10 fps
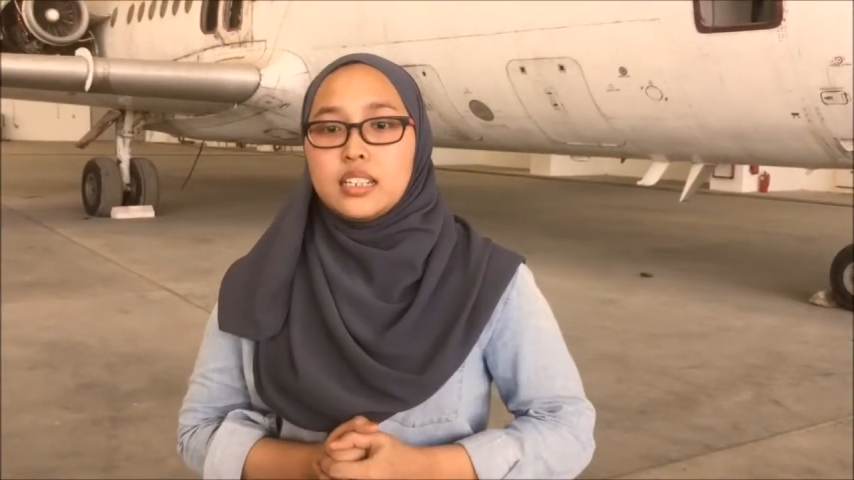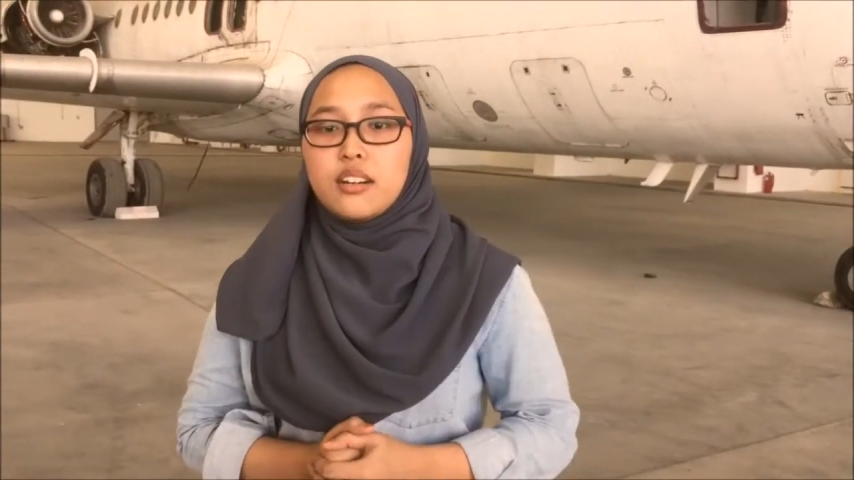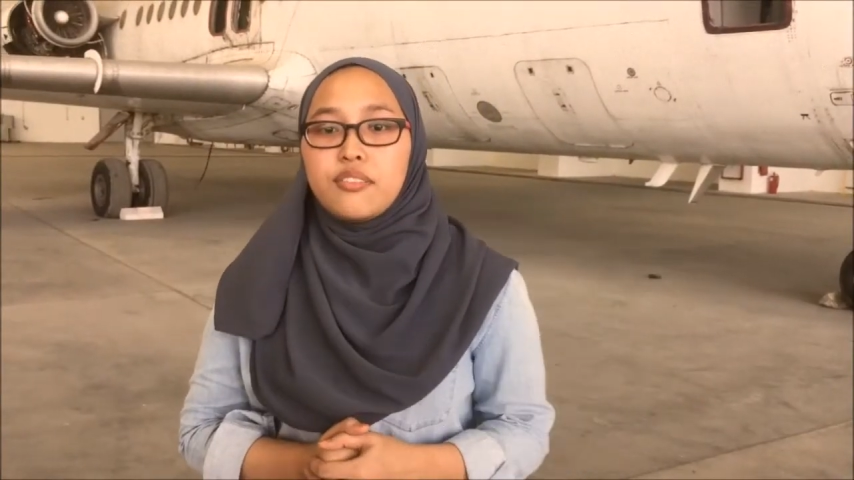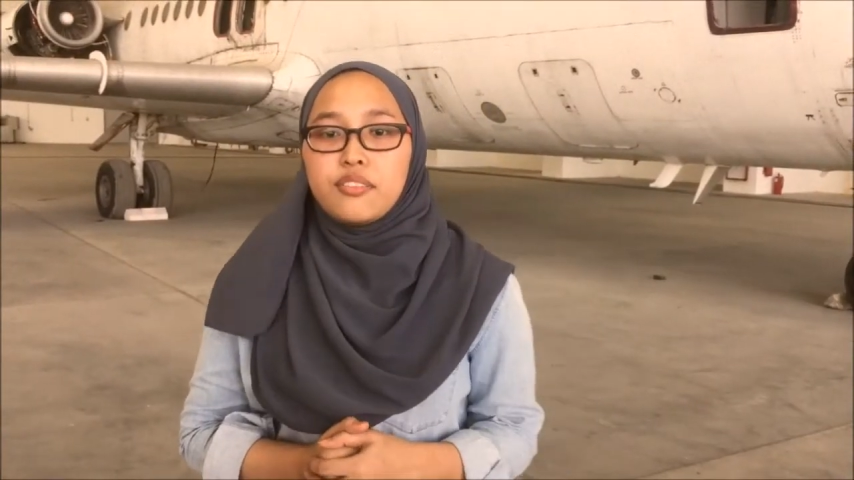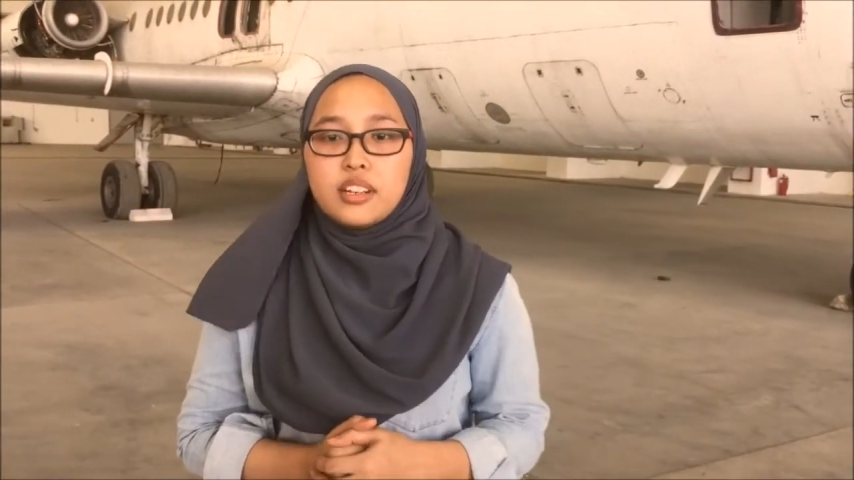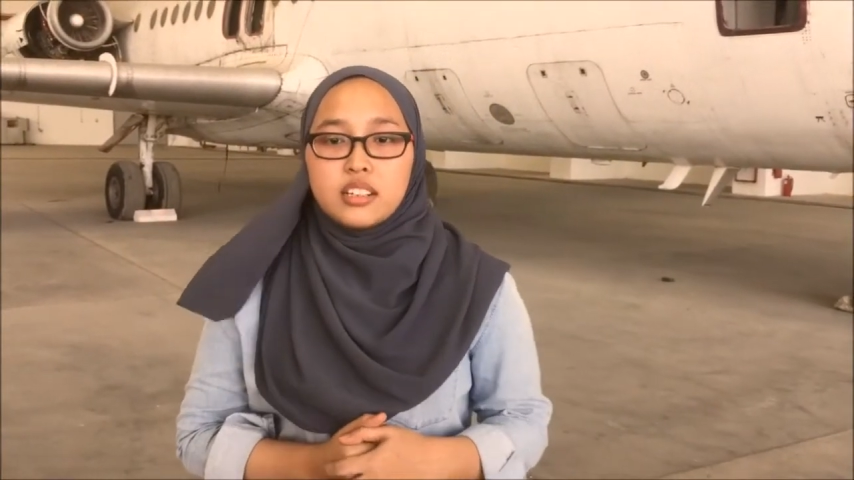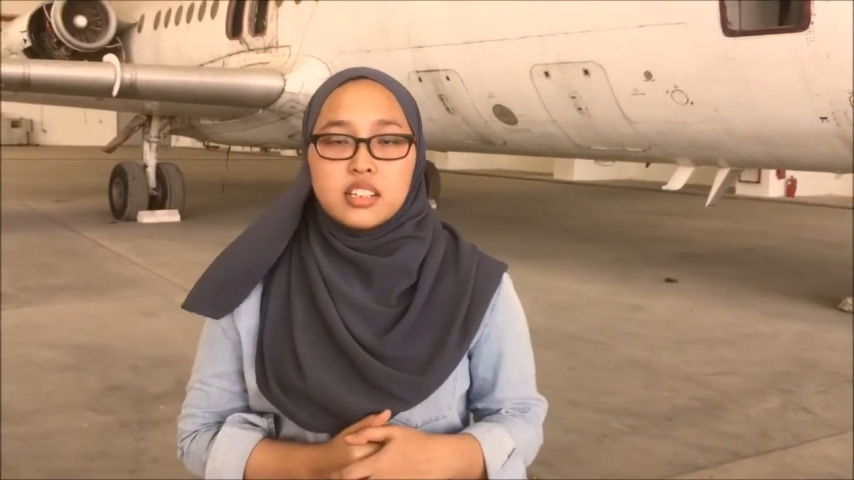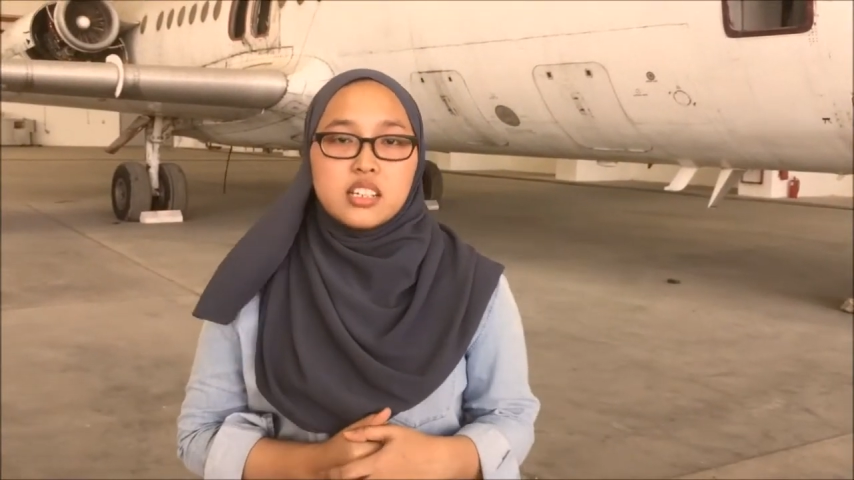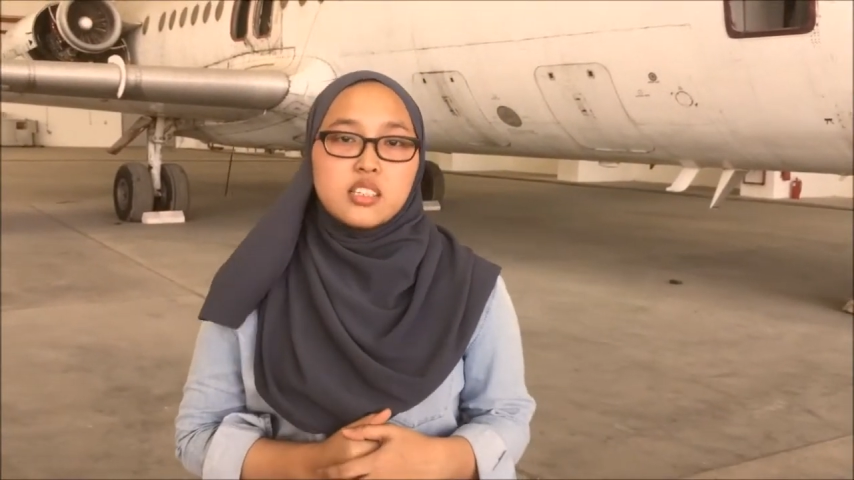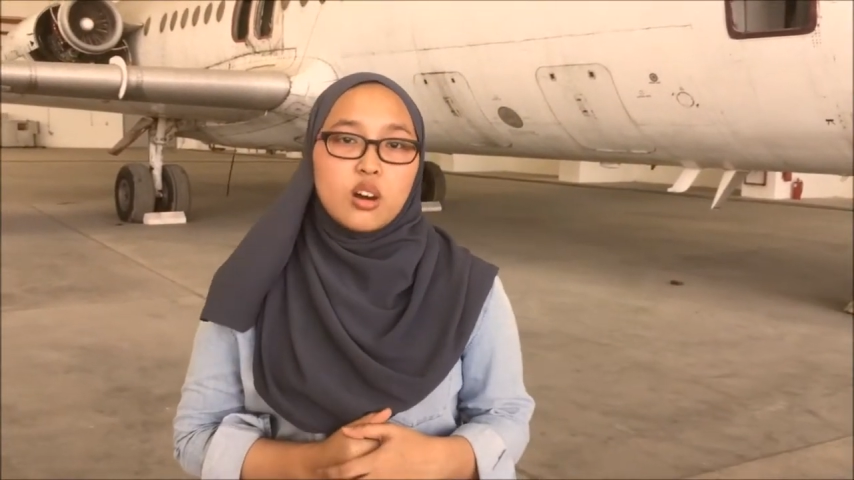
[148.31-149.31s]
the
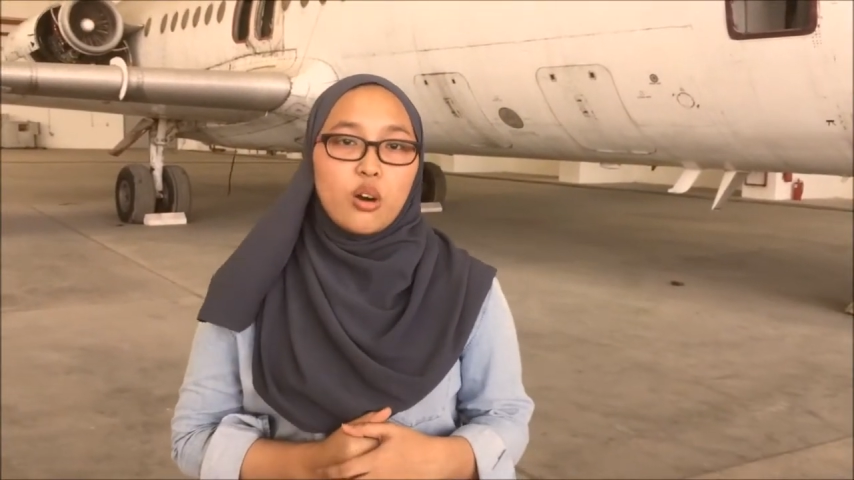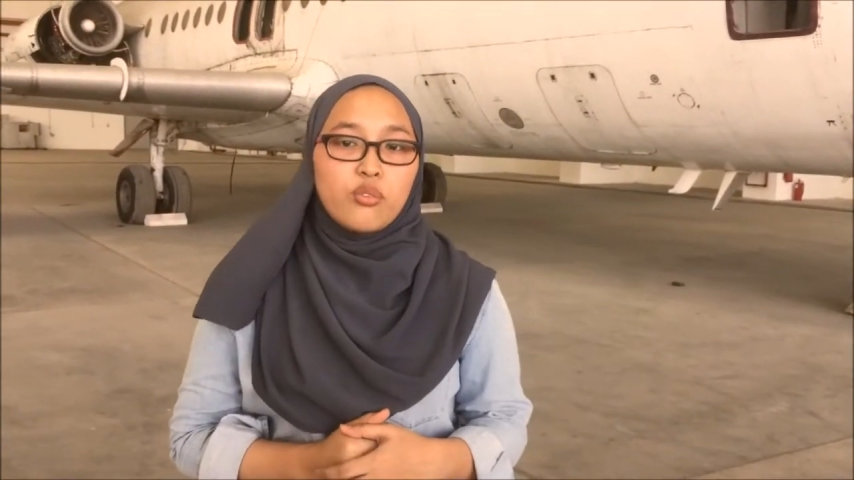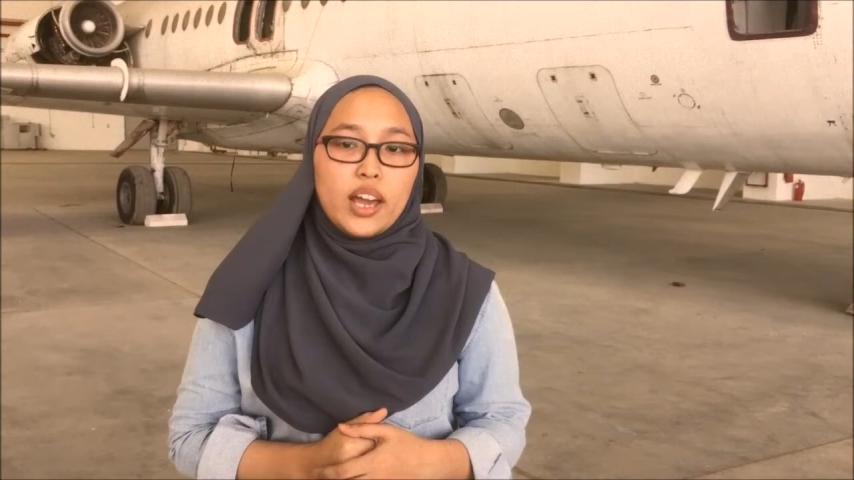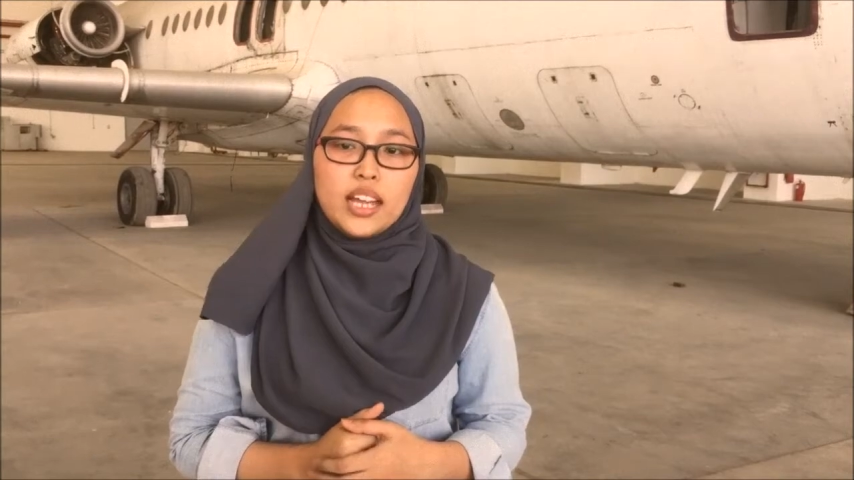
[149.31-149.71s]
furtherance of